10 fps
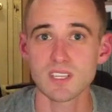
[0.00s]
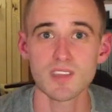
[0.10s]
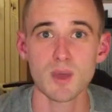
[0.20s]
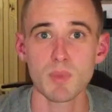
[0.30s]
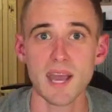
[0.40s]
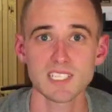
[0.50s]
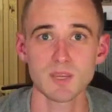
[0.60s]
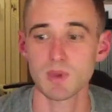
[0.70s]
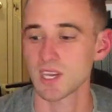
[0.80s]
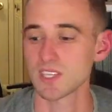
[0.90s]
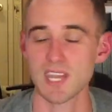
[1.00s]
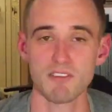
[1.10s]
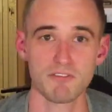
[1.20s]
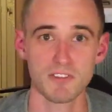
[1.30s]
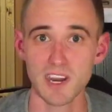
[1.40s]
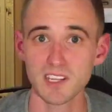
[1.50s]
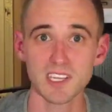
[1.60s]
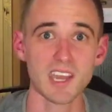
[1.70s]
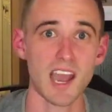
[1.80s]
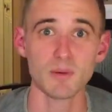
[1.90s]
to the unboxing because
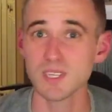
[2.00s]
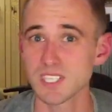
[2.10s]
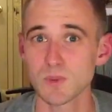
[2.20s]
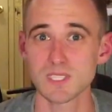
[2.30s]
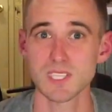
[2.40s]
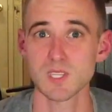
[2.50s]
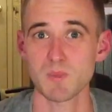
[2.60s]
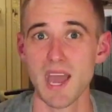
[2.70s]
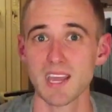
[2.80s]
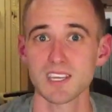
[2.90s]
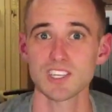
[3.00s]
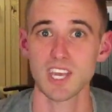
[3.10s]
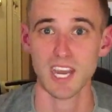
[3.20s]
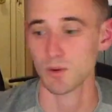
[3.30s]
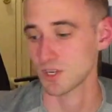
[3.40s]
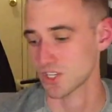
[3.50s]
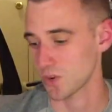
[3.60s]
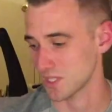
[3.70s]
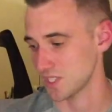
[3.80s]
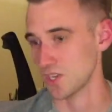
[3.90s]
frankly, I want to see what's in this package and I want to show
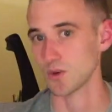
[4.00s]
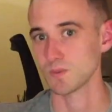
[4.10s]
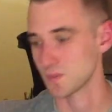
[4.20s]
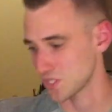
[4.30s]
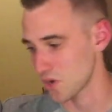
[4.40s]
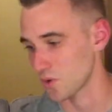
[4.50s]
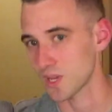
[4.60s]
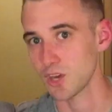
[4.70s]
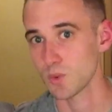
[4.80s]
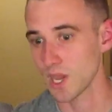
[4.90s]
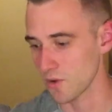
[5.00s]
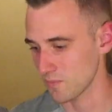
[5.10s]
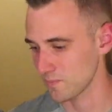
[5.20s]
it to you. So here we go.